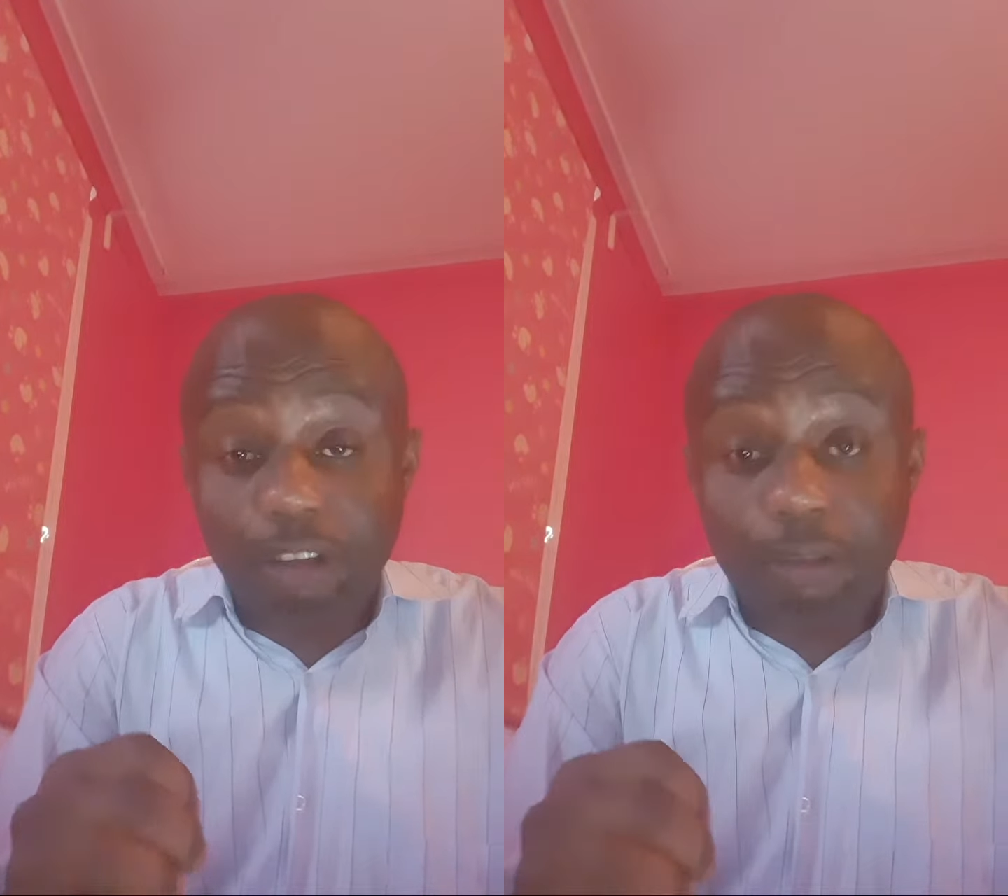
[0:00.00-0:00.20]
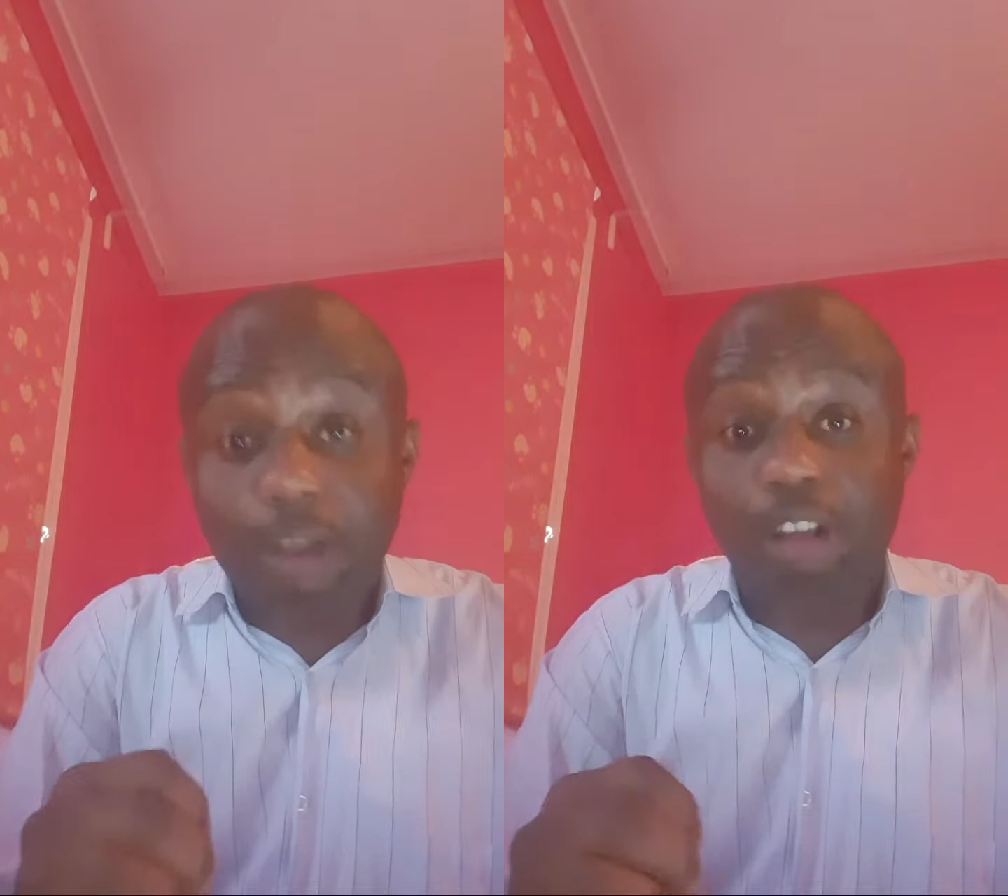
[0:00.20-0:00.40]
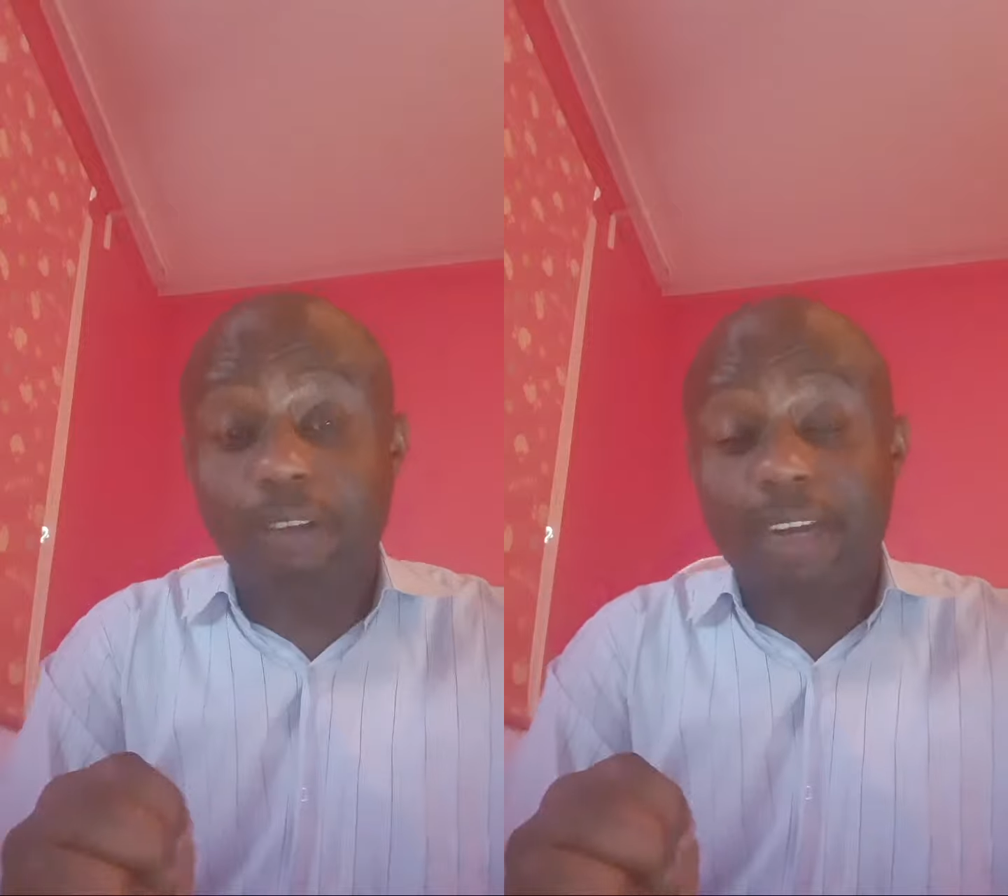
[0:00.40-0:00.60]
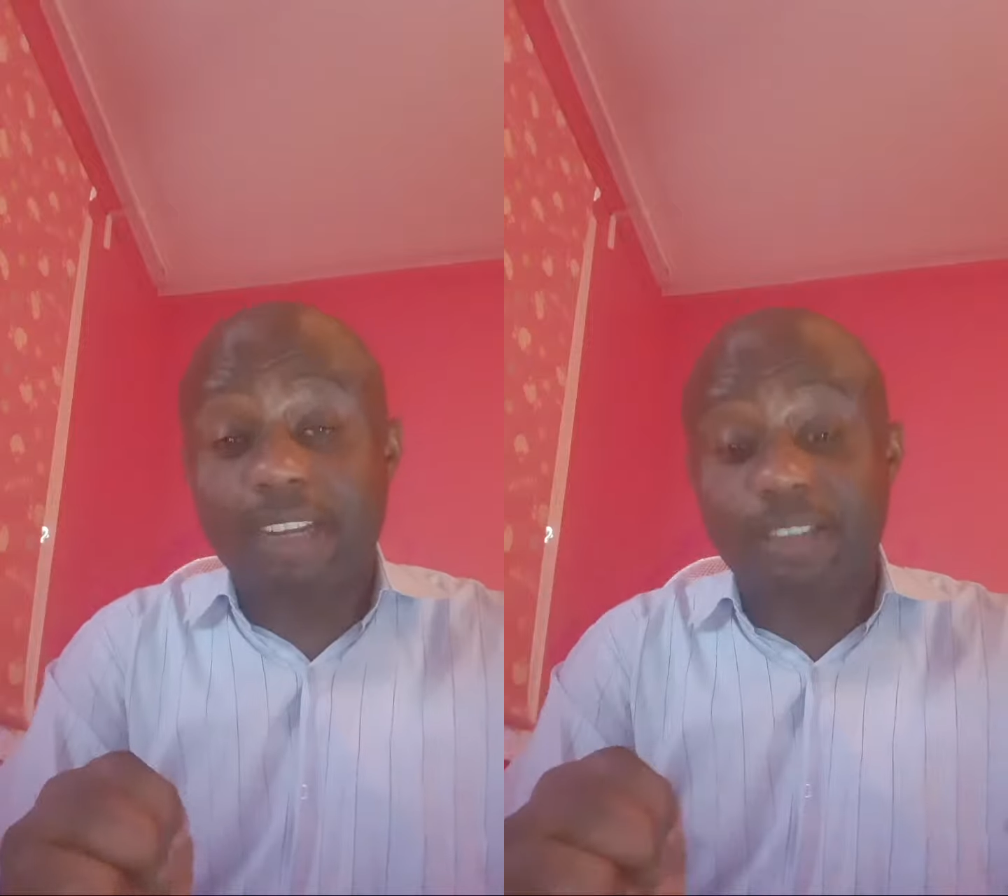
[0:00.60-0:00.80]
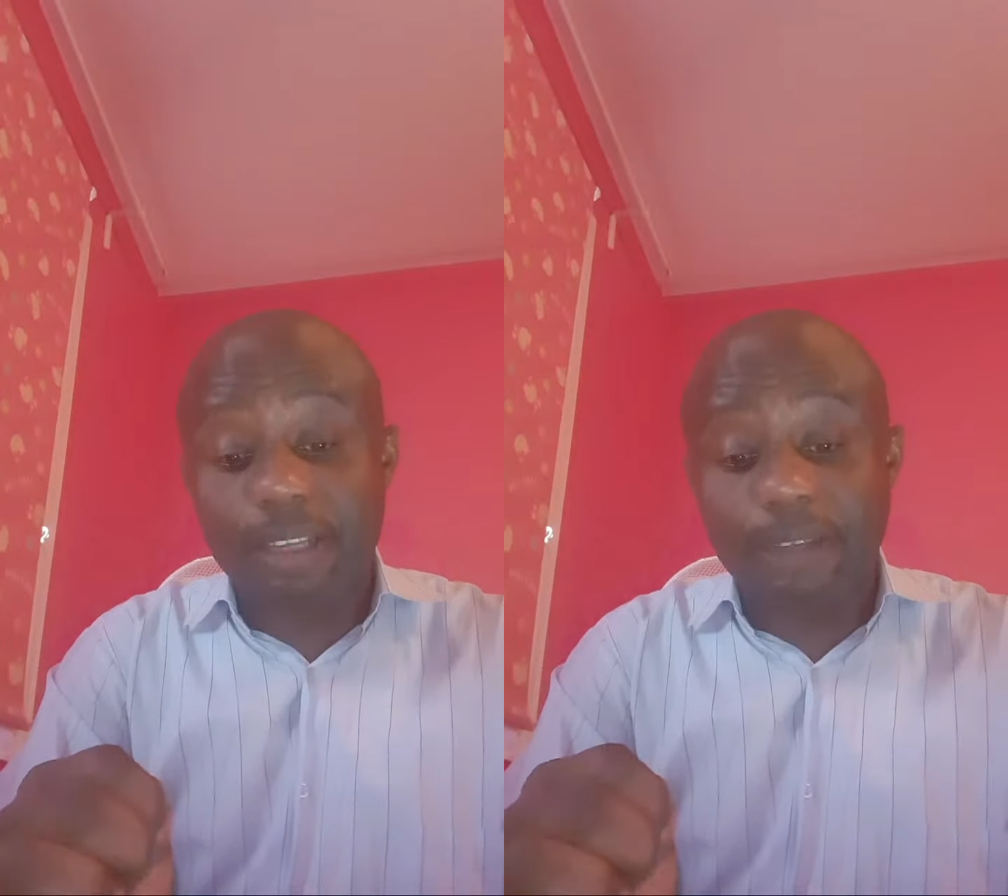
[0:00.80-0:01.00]

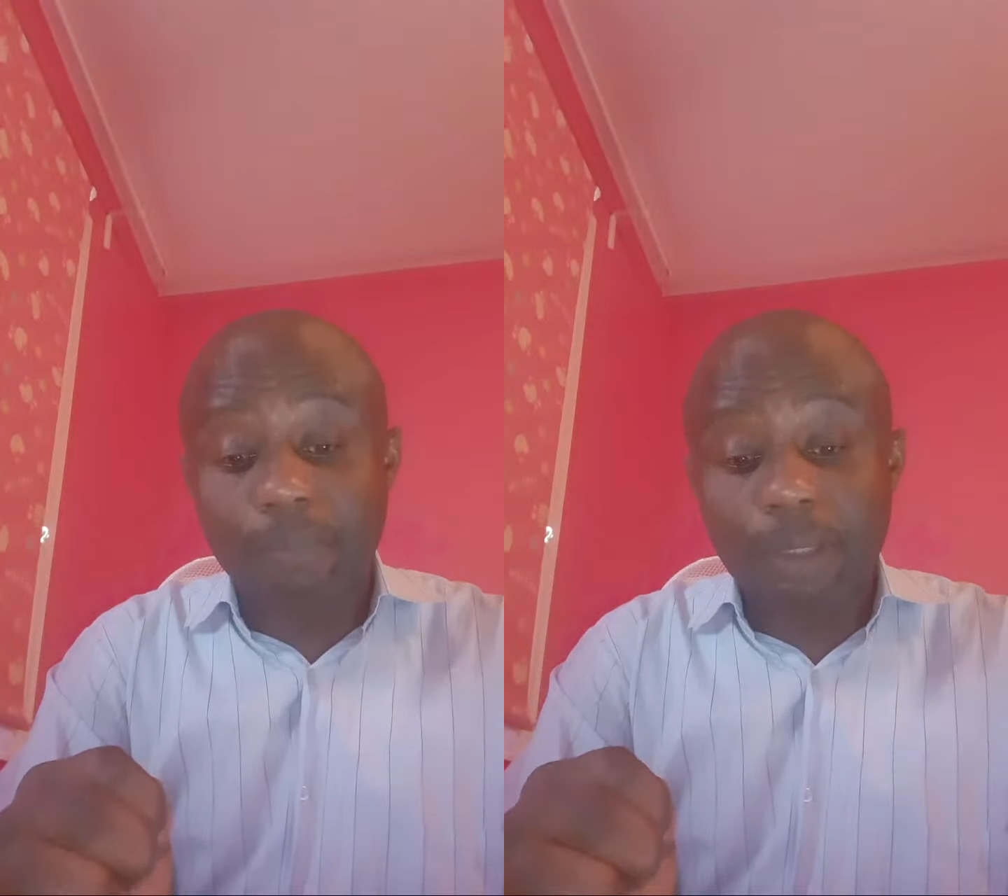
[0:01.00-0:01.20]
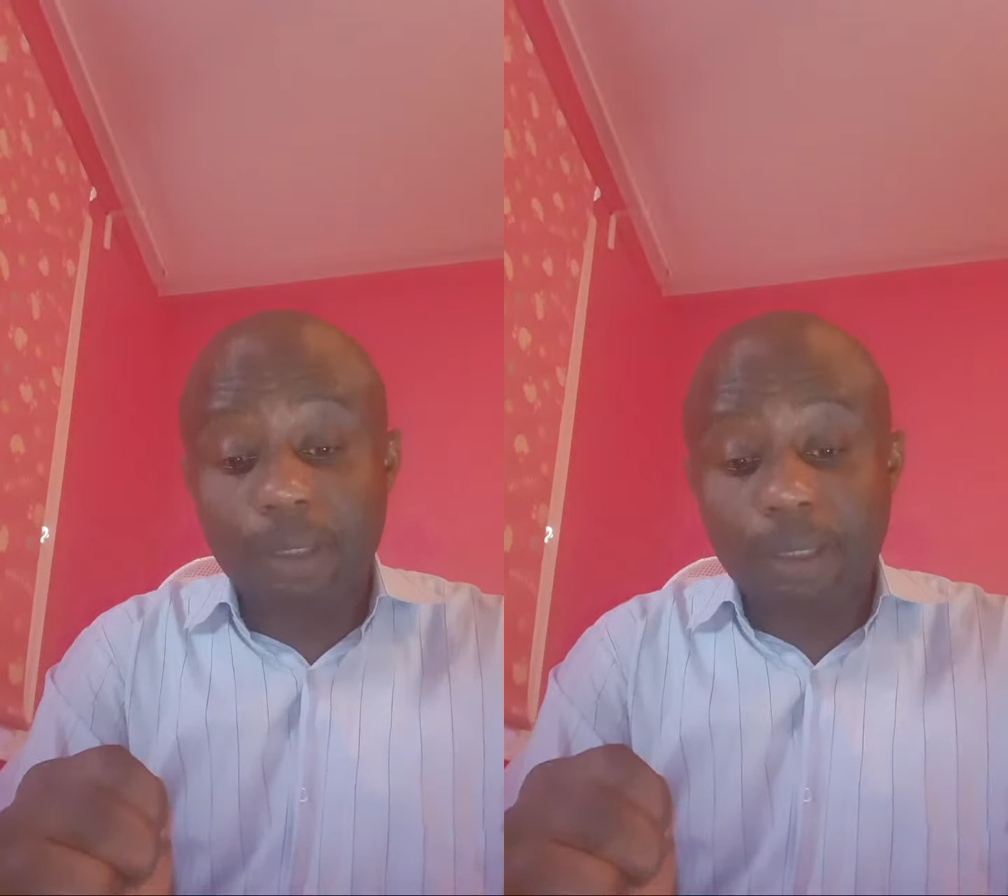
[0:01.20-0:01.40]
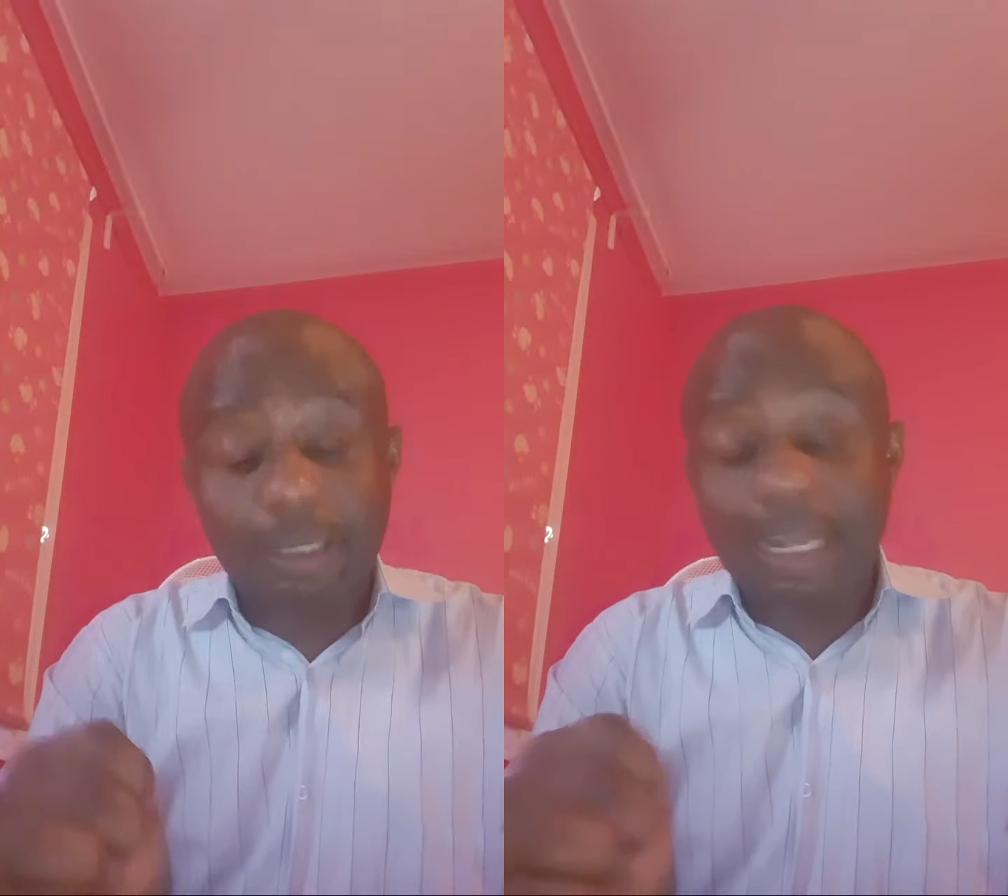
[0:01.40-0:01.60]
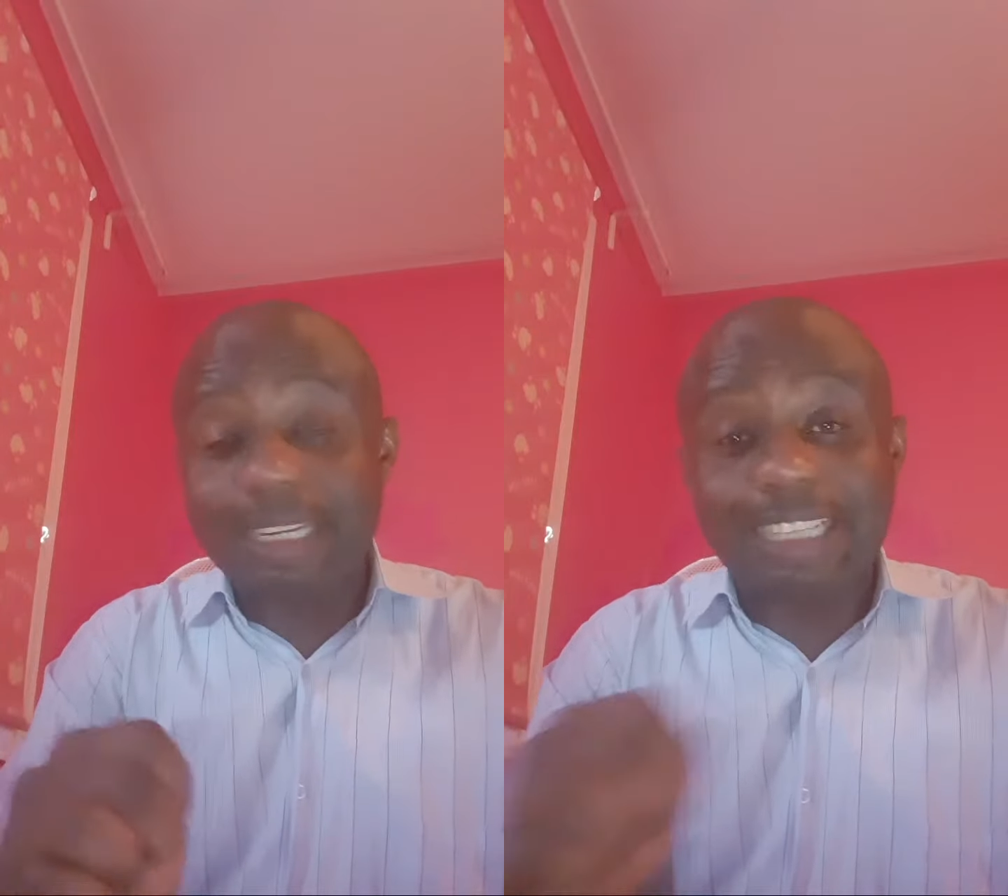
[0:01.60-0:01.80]
governance, that